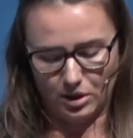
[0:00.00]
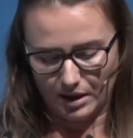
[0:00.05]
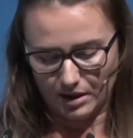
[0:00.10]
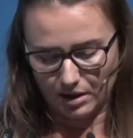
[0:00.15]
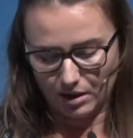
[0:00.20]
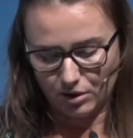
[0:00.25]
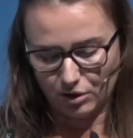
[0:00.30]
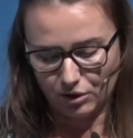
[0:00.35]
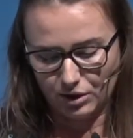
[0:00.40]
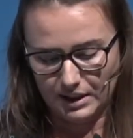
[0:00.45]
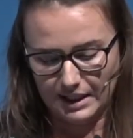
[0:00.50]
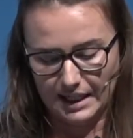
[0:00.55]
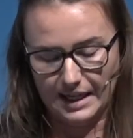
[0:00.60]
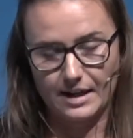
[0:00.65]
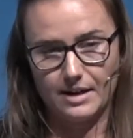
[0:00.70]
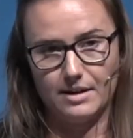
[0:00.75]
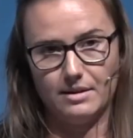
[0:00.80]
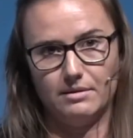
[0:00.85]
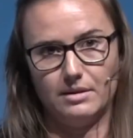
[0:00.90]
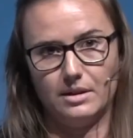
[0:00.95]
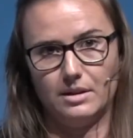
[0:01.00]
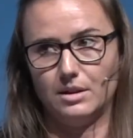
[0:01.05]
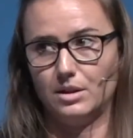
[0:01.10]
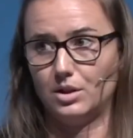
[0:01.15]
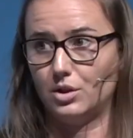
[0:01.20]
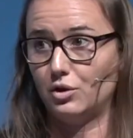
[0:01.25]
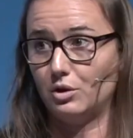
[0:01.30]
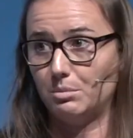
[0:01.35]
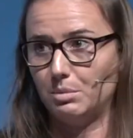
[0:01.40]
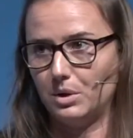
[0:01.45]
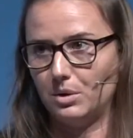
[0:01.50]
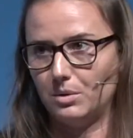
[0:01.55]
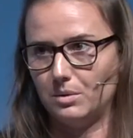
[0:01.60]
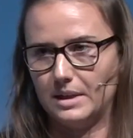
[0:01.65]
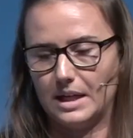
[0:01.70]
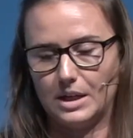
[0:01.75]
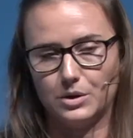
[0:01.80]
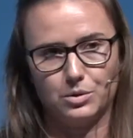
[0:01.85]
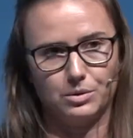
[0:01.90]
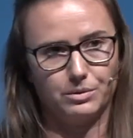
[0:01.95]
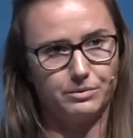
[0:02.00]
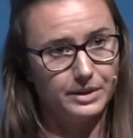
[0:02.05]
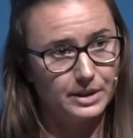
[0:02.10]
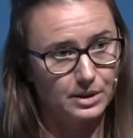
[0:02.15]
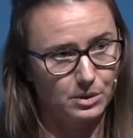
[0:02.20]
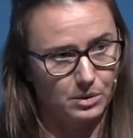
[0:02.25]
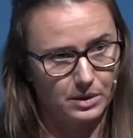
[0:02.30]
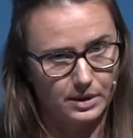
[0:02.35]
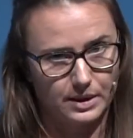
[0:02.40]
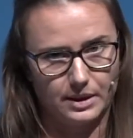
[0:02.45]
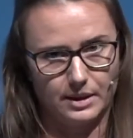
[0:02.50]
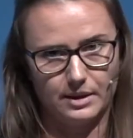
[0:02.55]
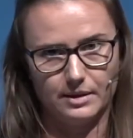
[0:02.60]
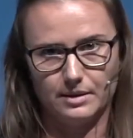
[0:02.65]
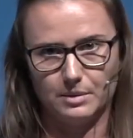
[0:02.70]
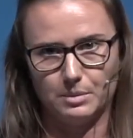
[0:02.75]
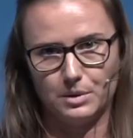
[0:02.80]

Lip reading: and understand and distribute natural resources,